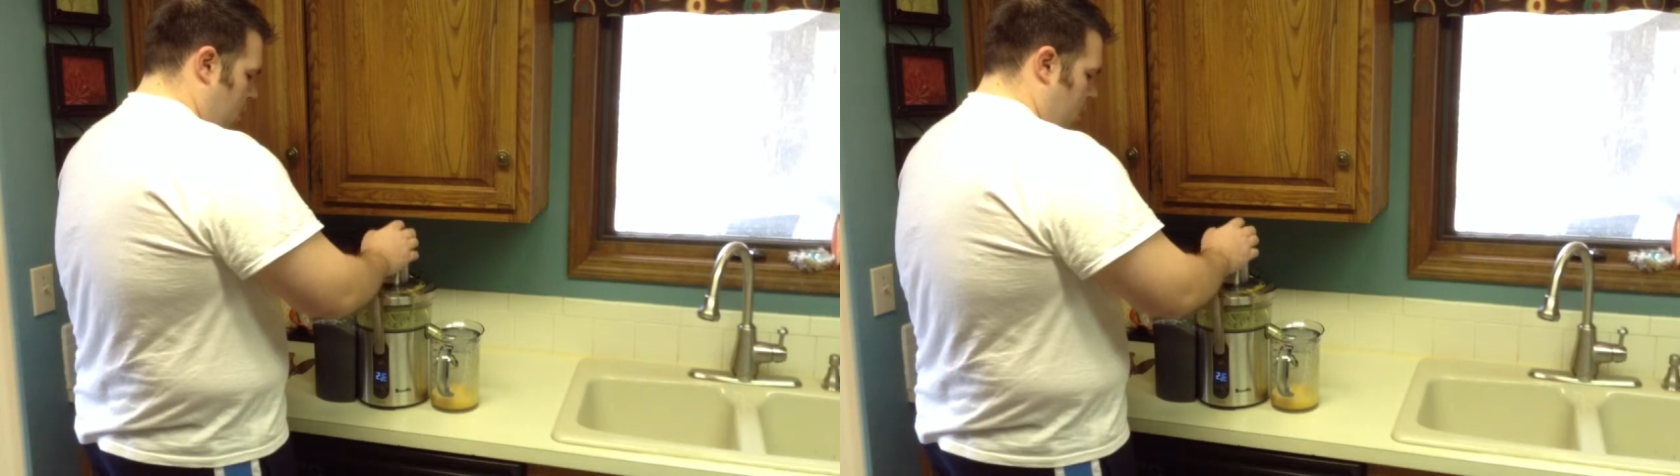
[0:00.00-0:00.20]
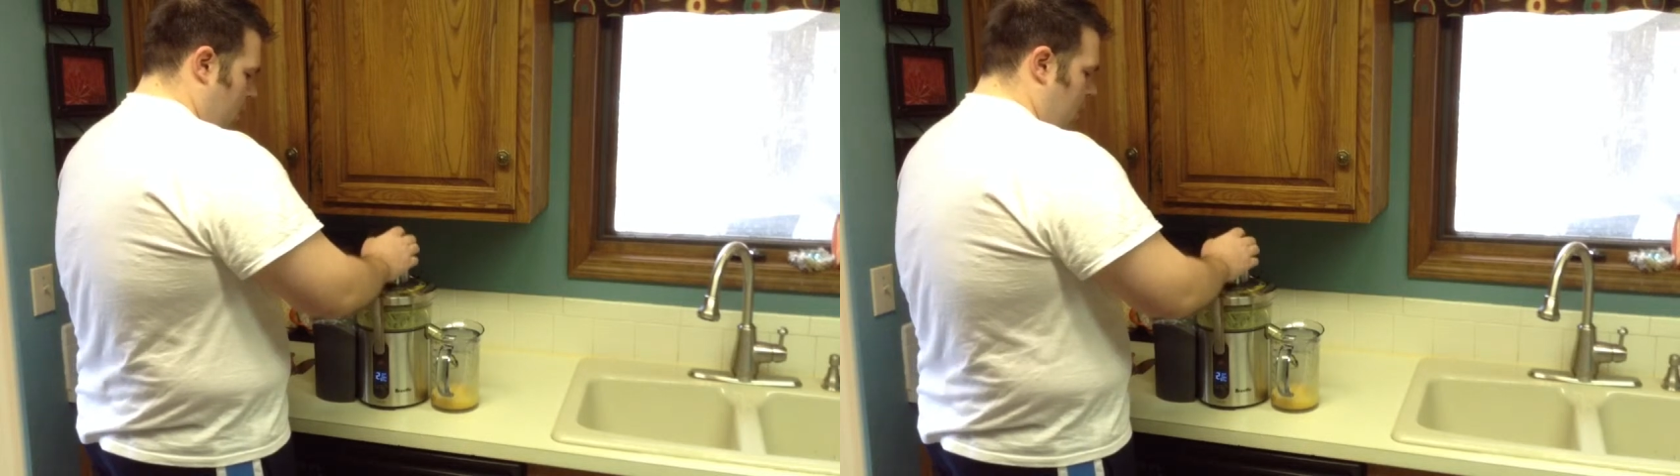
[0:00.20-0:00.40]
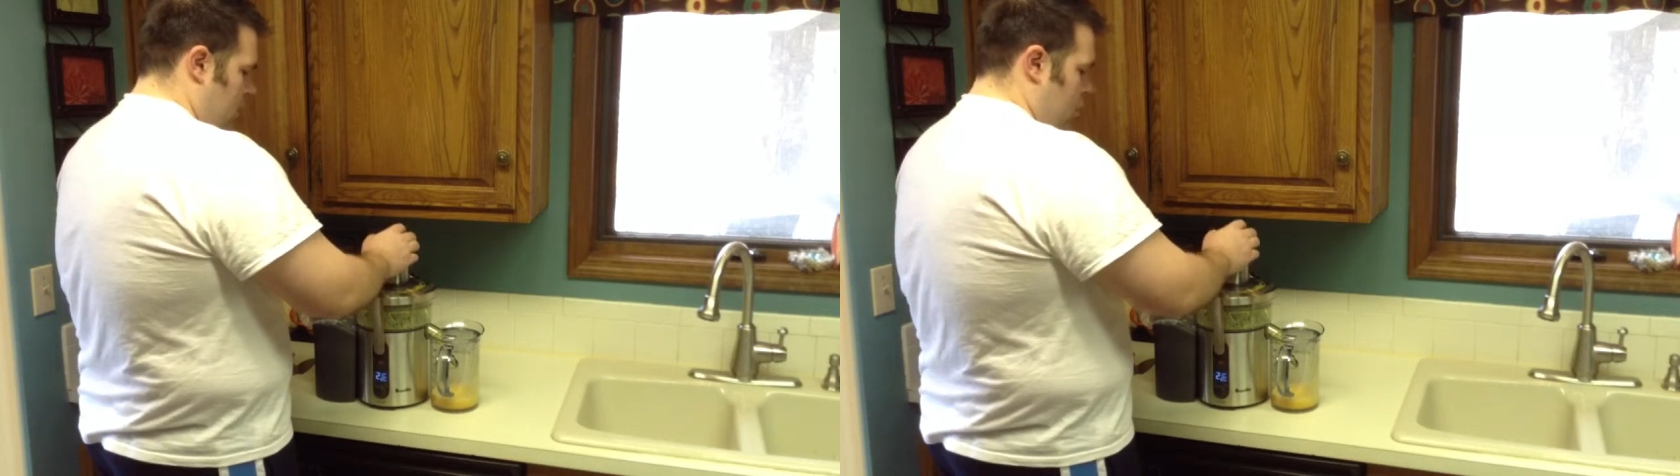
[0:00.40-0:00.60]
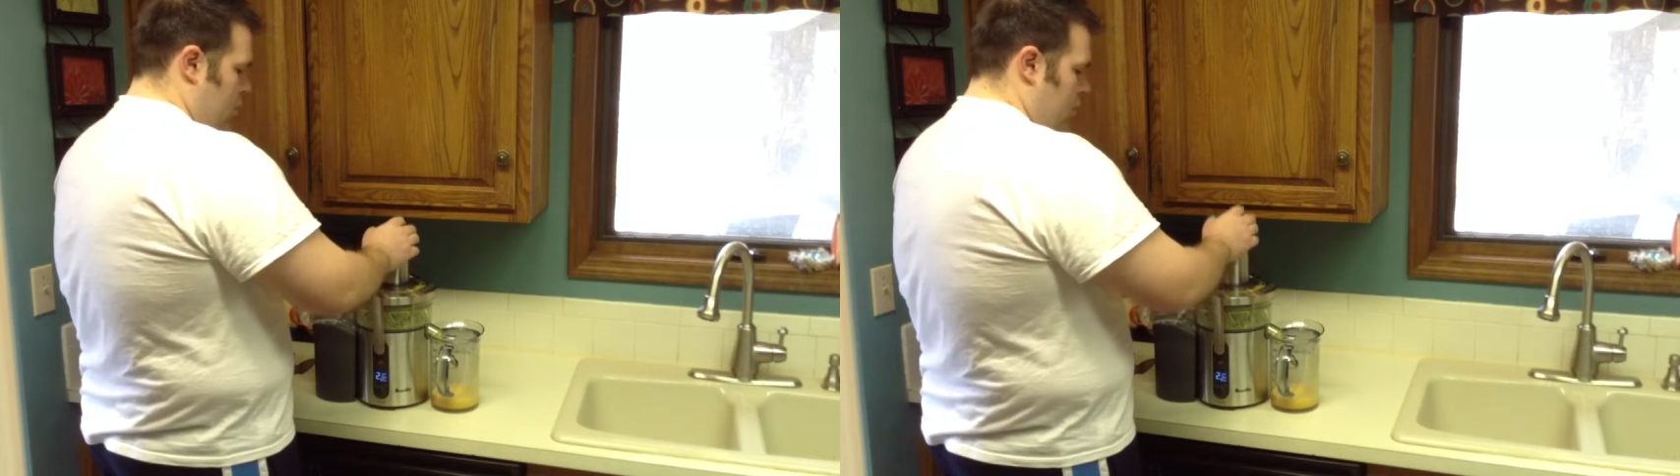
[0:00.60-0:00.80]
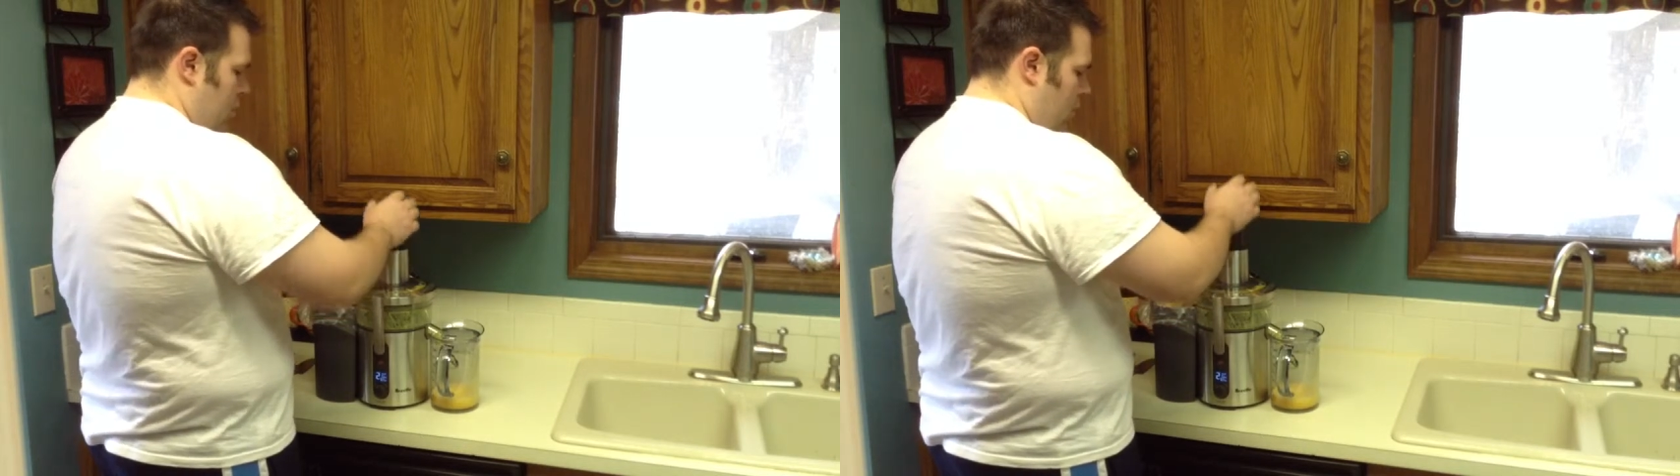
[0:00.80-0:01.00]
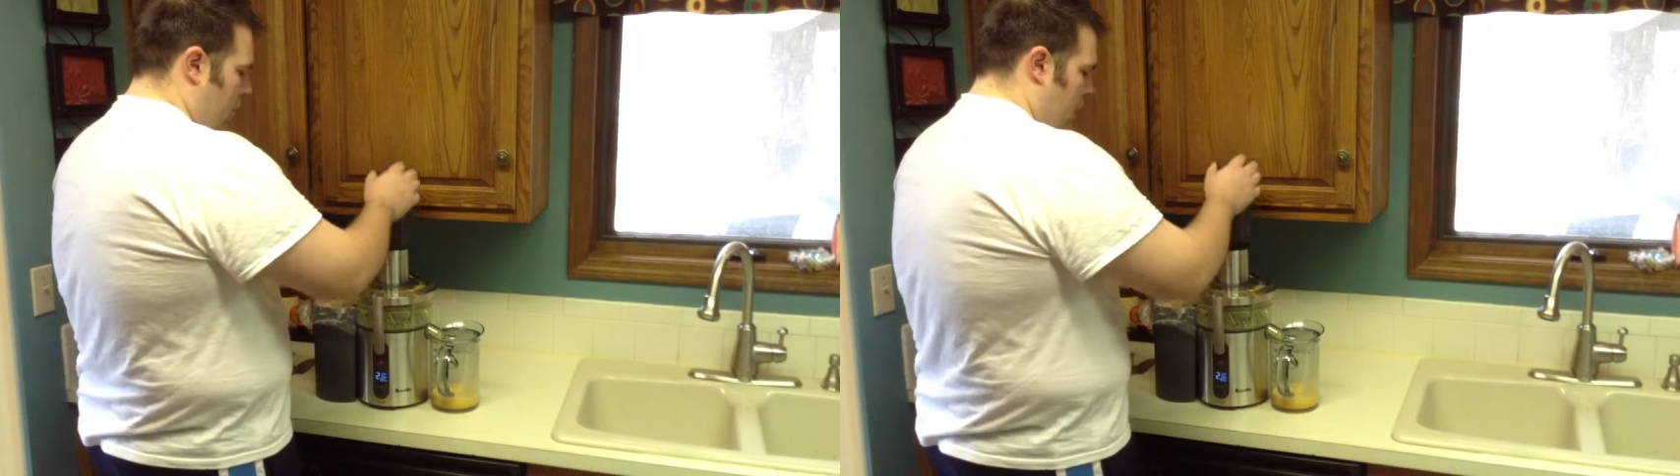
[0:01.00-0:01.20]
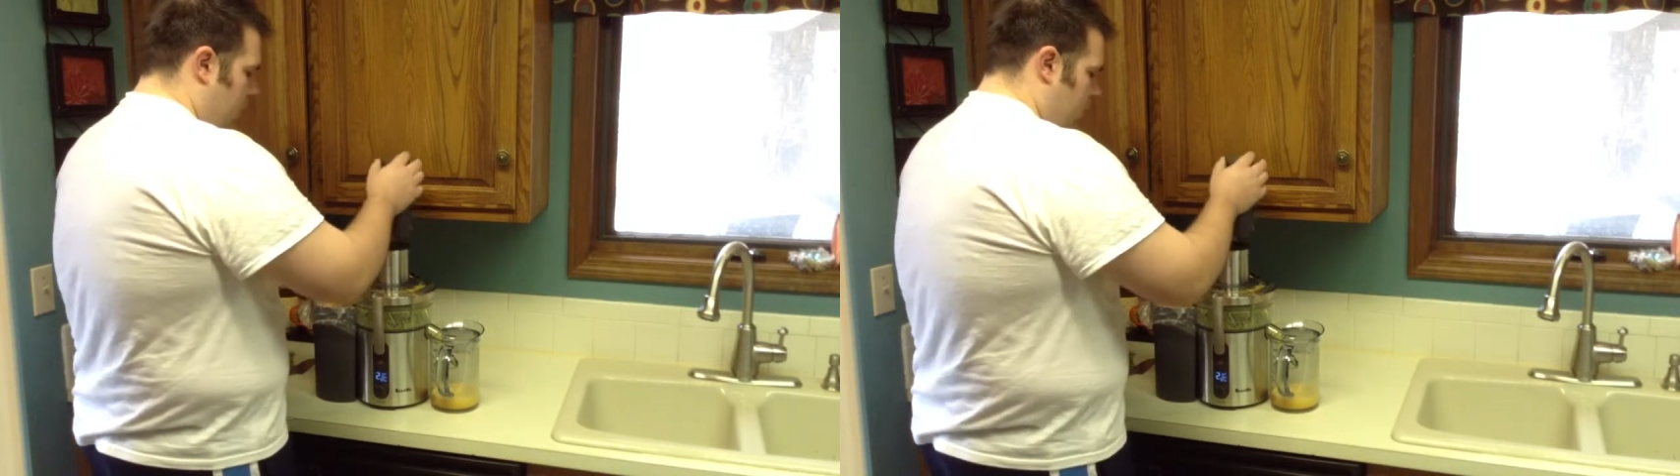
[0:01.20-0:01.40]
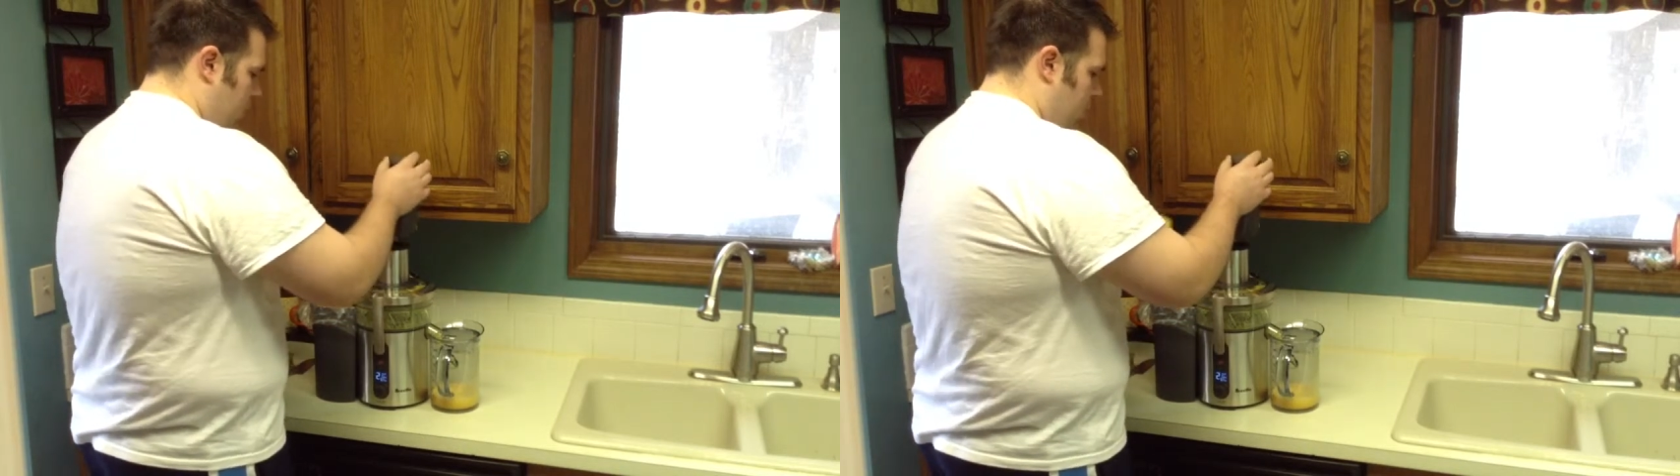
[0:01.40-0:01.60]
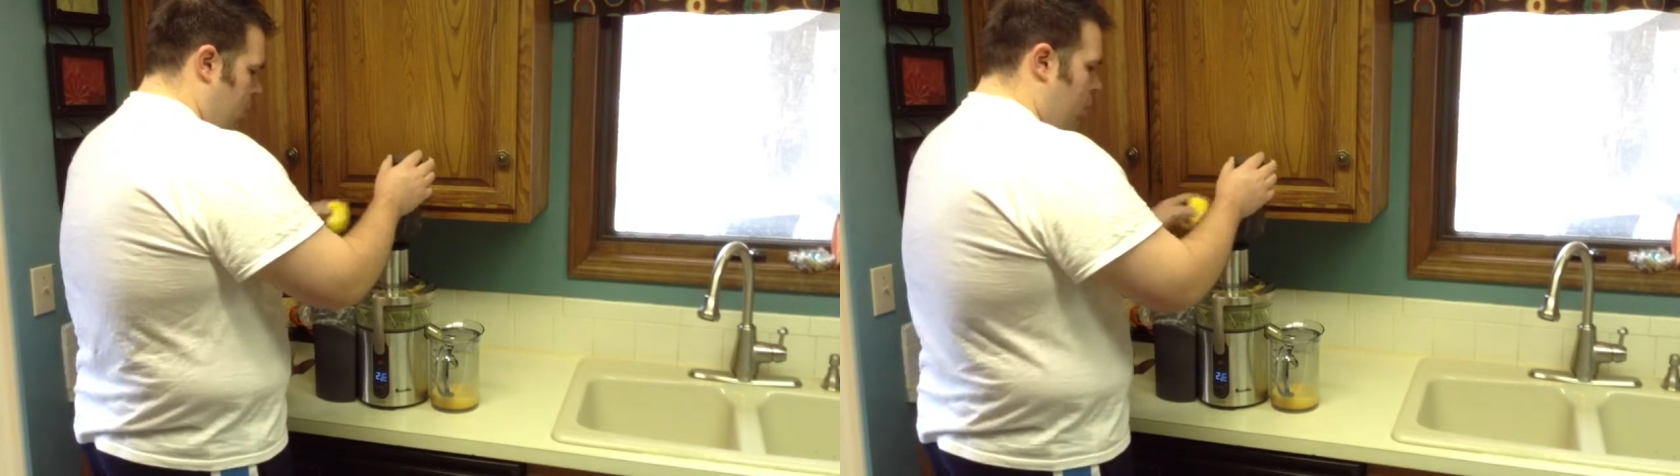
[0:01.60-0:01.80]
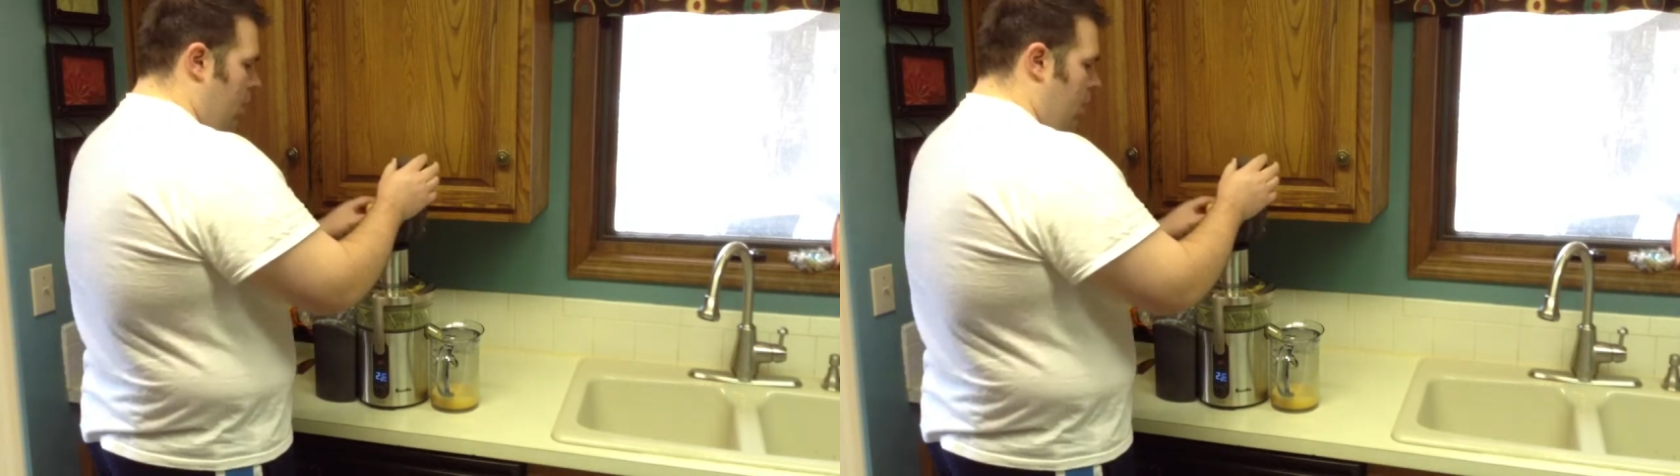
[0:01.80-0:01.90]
Then it just shoots it around. And you can